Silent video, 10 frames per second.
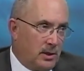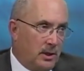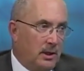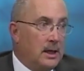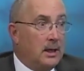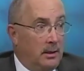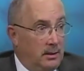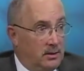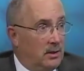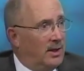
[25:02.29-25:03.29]
thing, and
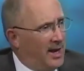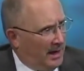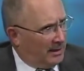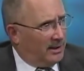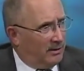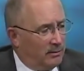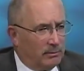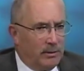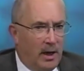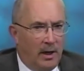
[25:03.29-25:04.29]
it's a lot. You know,
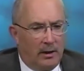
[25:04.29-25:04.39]
mm -hmm.